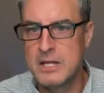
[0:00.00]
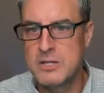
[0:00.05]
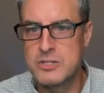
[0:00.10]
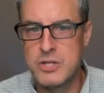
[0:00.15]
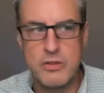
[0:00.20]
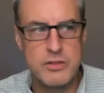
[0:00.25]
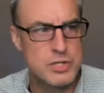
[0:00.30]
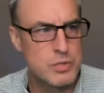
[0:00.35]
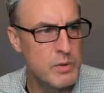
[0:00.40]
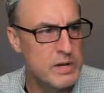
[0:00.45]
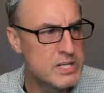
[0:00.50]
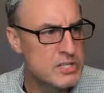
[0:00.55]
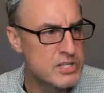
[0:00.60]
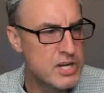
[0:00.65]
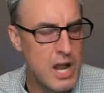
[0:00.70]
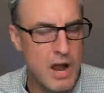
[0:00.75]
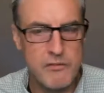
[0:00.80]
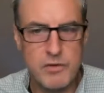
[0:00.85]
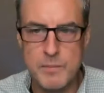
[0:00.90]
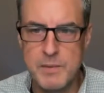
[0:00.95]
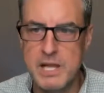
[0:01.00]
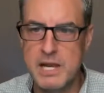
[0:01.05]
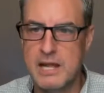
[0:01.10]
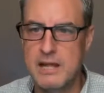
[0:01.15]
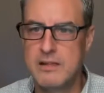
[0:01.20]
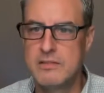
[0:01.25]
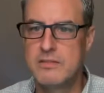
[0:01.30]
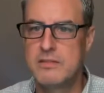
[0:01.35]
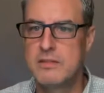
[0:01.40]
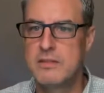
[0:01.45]
So the Swedish government
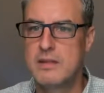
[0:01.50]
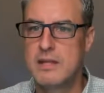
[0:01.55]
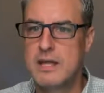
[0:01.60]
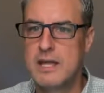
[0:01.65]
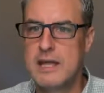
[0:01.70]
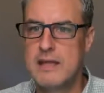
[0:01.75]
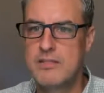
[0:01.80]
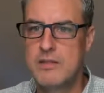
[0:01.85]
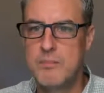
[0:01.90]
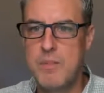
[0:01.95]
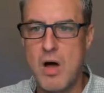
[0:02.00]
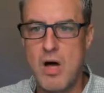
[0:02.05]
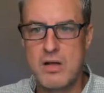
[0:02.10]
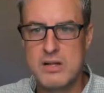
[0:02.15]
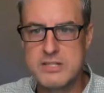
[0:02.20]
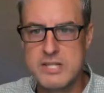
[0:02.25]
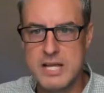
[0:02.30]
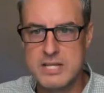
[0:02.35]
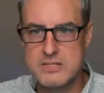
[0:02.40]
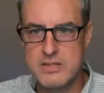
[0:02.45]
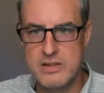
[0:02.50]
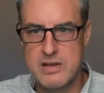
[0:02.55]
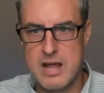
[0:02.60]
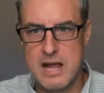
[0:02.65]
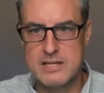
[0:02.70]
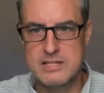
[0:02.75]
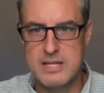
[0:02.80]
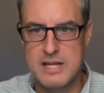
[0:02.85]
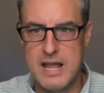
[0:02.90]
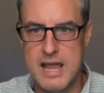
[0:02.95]
and and the politics in the
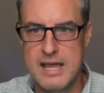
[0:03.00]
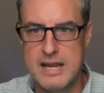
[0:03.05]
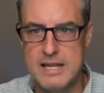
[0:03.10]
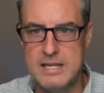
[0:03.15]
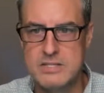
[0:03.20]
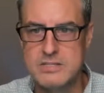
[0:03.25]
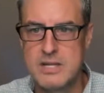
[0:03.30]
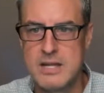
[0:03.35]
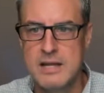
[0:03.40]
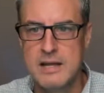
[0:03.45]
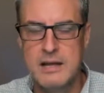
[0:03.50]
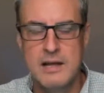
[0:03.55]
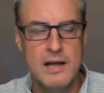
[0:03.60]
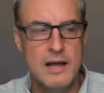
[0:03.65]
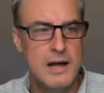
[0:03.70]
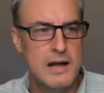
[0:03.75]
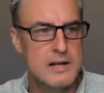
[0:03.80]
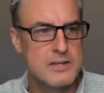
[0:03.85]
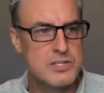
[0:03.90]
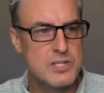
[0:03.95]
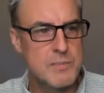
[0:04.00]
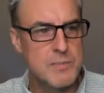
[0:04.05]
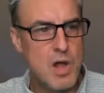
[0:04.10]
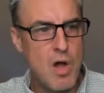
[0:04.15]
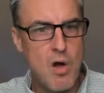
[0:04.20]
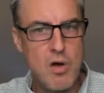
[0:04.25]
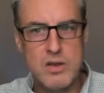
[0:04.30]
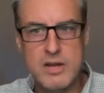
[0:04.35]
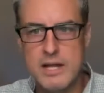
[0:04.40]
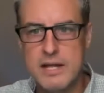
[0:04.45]
1980s, uh, some
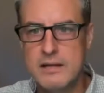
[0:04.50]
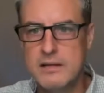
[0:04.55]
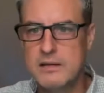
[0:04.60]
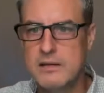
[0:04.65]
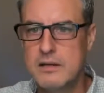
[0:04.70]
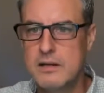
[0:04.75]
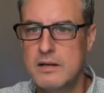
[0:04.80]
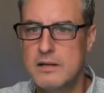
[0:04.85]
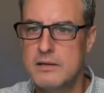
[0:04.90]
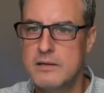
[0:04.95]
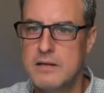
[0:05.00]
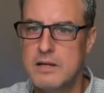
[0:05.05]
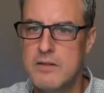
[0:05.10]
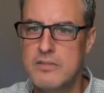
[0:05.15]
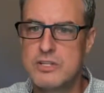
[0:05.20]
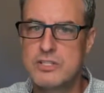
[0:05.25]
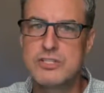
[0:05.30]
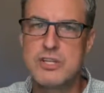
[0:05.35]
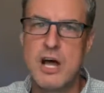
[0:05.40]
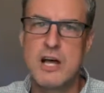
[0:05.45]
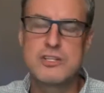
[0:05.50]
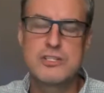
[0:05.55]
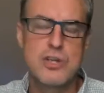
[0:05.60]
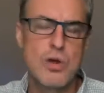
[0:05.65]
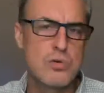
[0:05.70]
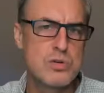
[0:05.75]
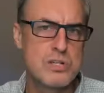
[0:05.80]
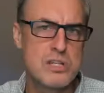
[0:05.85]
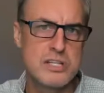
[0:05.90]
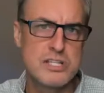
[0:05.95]
called it you know, this, a
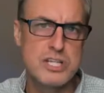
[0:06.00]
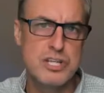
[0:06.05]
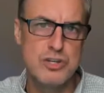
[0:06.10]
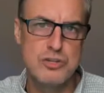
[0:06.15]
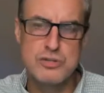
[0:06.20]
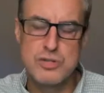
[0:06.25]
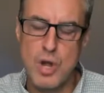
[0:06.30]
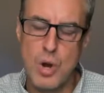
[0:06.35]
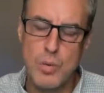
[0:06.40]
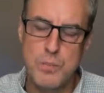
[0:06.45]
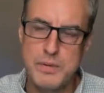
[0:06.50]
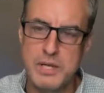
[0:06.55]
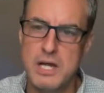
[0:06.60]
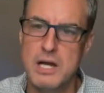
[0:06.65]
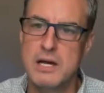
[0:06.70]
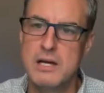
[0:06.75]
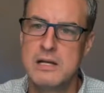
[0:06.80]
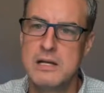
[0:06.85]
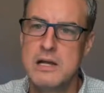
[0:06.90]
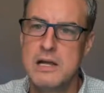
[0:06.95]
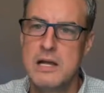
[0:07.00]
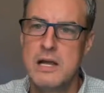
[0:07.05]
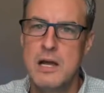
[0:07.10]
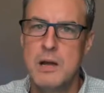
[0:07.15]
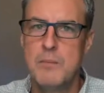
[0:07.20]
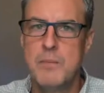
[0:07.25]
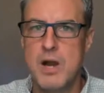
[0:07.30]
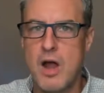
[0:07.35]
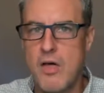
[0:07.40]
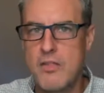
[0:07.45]
socialist utopia
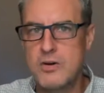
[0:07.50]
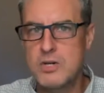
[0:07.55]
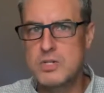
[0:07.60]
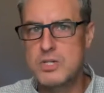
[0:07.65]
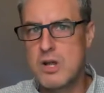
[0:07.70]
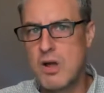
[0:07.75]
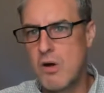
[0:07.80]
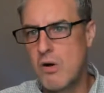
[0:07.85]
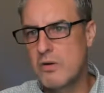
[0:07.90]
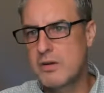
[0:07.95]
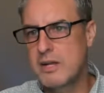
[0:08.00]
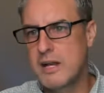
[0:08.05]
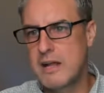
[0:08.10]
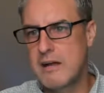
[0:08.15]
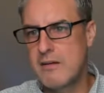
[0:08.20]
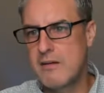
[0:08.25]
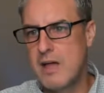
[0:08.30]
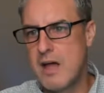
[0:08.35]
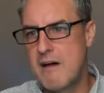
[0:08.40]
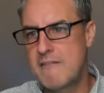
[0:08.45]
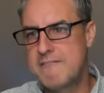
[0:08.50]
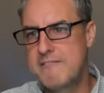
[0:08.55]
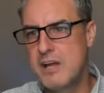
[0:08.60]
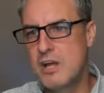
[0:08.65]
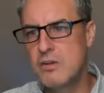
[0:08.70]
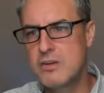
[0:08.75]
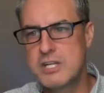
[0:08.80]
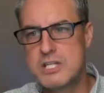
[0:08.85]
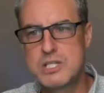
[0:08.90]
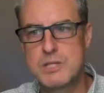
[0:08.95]
but others called it a, a
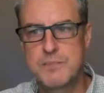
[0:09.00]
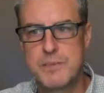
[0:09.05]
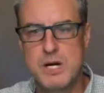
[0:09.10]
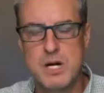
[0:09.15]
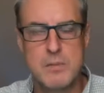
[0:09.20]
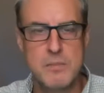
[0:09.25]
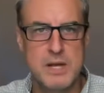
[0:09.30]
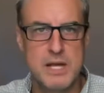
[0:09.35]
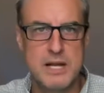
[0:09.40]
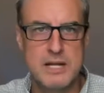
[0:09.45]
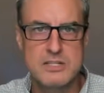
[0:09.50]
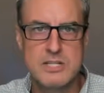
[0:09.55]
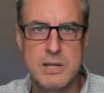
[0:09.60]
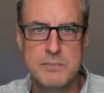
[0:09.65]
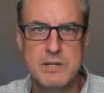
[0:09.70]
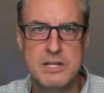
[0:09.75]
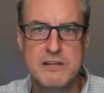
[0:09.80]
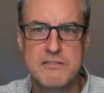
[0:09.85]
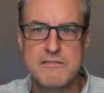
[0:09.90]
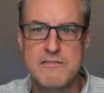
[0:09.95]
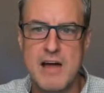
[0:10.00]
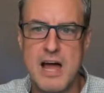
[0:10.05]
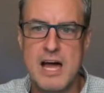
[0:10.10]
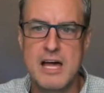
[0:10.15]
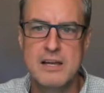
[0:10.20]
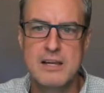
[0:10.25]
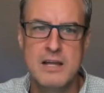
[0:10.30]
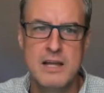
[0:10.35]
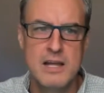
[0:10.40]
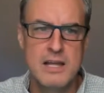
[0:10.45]
failed experiment attempting to
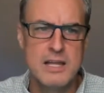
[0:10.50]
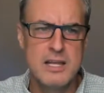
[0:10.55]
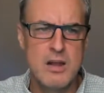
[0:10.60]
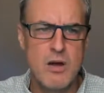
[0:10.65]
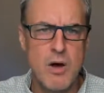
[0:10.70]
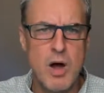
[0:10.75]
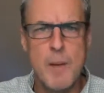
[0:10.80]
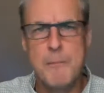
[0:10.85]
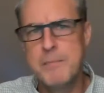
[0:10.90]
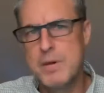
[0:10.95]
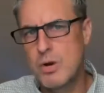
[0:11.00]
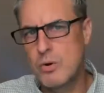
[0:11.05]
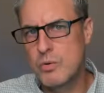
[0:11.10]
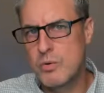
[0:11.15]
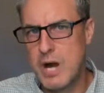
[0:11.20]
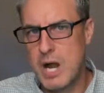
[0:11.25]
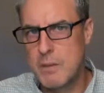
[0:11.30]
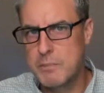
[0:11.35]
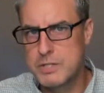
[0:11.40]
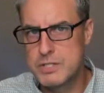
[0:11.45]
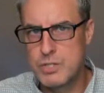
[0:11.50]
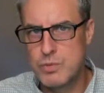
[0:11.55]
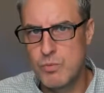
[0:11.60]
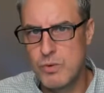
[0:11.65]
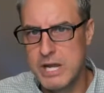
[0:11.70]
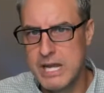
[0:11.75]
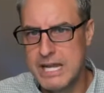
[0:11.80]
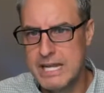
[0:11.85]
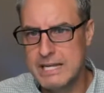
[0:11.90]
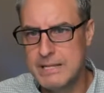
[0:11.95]
find you know a middle ground
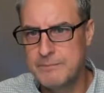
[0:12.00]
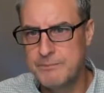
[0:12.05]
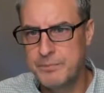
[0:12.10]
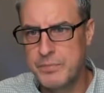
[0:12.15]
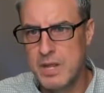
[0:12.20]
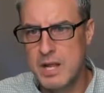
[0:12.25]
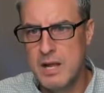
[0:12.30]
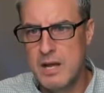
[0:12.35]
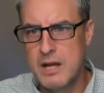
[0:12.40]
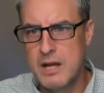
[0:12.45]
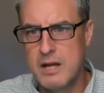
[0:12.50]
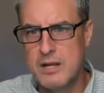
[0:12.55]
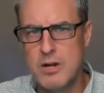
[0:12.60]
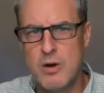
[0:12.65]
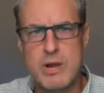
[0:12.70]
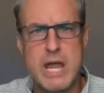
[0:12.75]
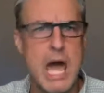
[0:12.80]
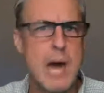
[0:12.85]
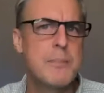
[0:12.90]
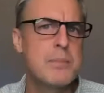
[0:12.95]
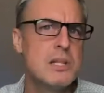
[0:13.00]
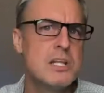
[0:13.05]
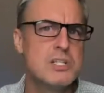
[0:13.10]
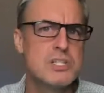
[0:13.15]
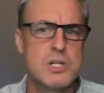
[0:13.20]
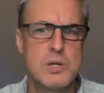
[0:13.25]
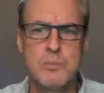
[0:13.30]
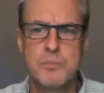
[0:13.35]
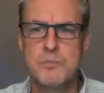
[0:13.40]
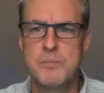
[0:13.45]
between you know
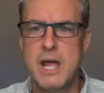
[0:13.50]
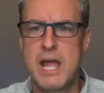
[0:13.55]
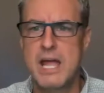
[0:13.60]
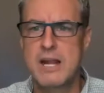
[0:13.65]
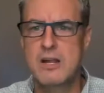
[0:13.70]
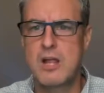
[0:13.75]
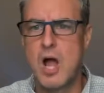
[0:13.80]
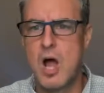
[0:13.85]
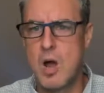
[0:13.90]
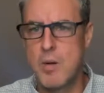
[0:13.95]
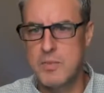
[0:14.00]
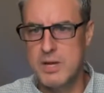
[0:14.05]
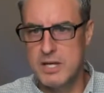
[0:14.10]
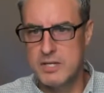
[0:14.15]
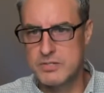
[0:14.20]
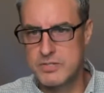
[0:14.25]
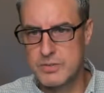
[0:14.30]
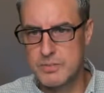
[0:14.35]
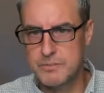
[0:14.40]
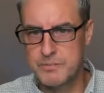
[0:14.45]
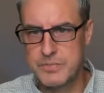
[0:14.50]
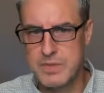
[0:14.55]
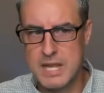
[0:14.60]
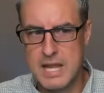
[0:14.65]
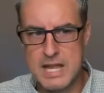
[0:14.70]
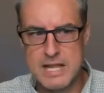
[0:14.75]
capitalism and communism.